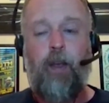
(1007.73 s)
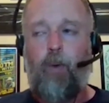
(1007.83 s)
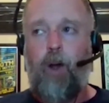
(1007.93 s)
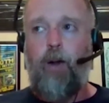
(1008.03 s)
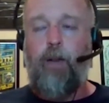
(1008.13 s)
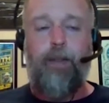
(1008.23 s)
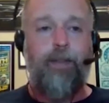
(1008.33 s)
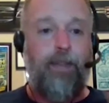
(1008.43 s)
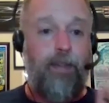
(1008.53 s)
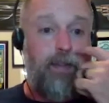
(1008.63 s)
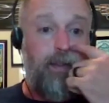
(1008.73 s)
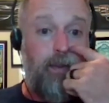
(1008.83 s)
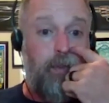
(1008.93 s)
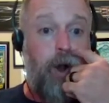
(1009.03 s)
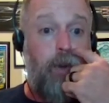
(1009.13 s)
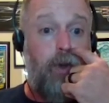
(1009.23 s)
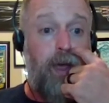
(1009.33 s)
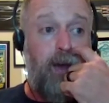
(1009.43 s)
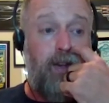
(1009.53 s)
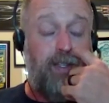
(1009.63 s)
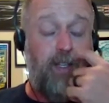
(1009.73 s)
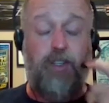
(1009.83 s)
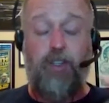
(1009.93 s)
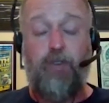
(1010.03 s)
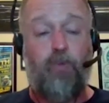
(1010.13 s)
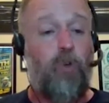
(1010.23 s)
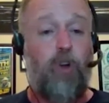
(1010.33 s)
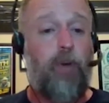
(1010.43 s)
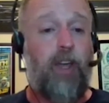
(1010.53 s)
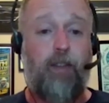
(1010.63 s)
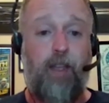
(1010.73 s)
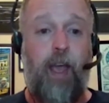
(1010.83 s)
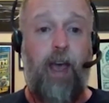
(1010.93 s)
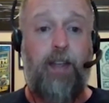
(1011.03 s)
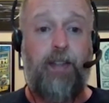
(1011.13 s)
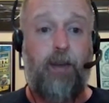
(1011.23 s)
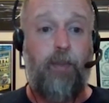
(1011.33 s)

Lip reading: Well, the problem with that is it's just a real pain in the ass.